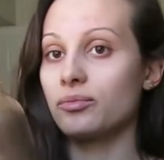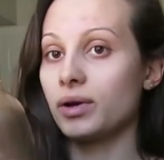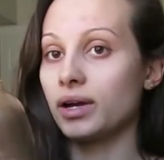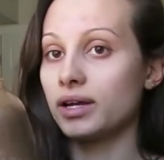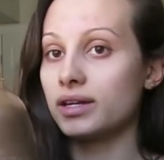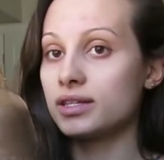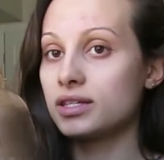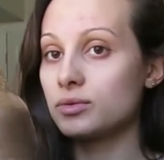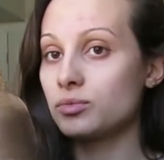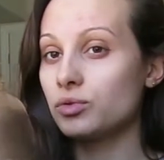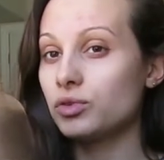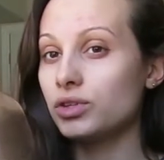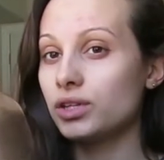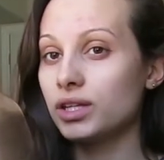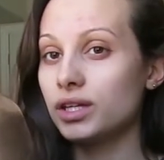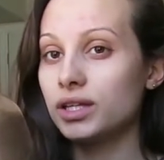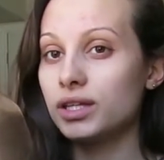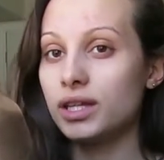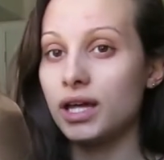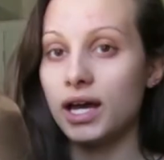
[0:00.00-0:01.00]
my
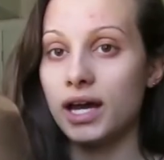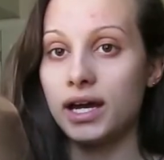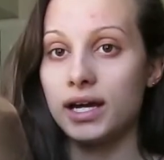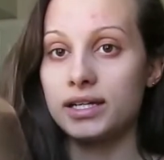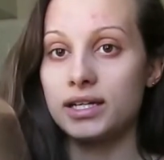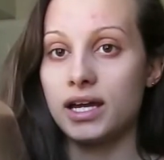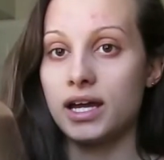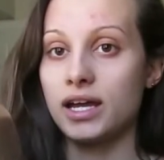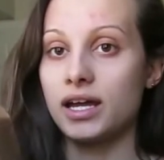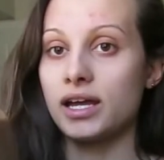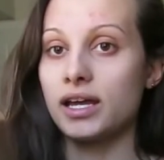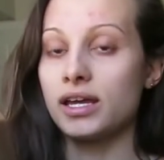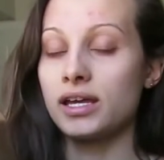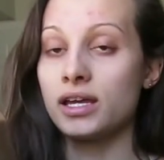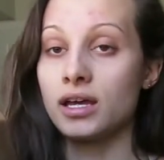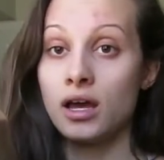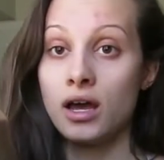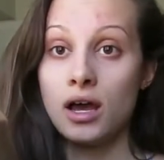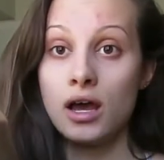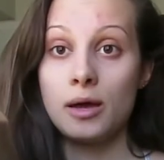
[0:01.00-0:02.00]
smoothie that I
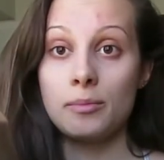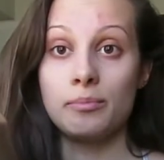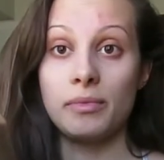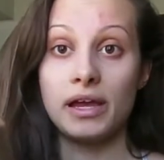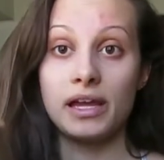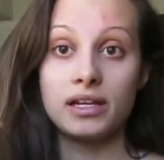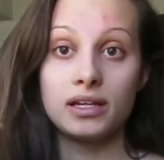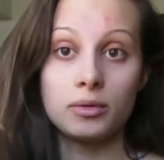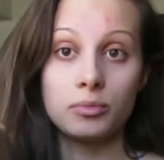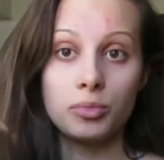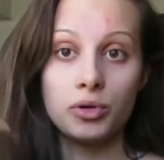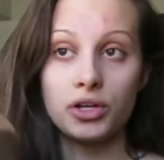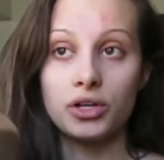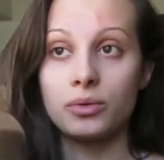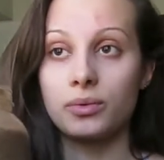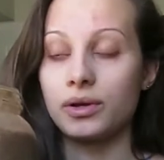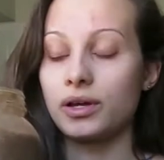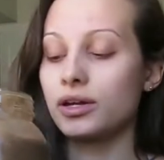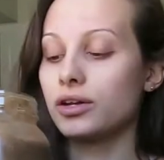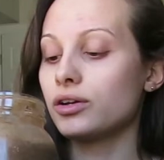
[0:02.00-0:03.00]
made and put
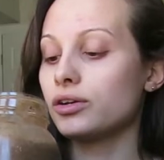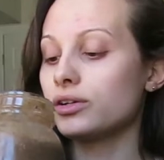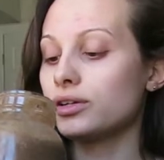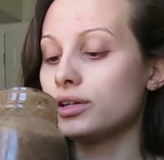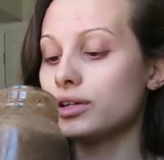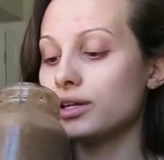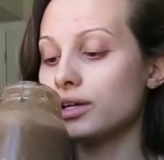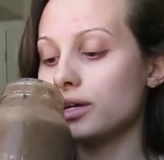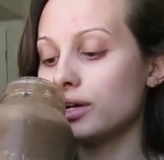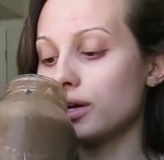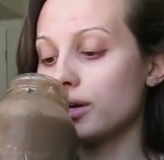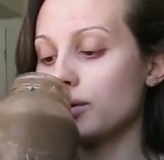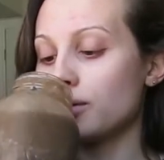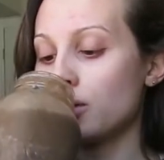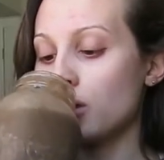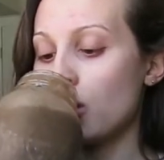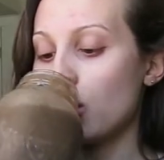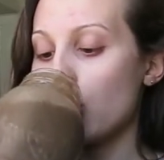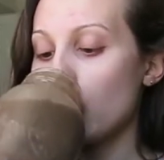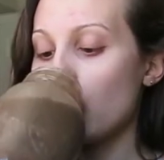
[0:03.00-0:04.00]
away earlier.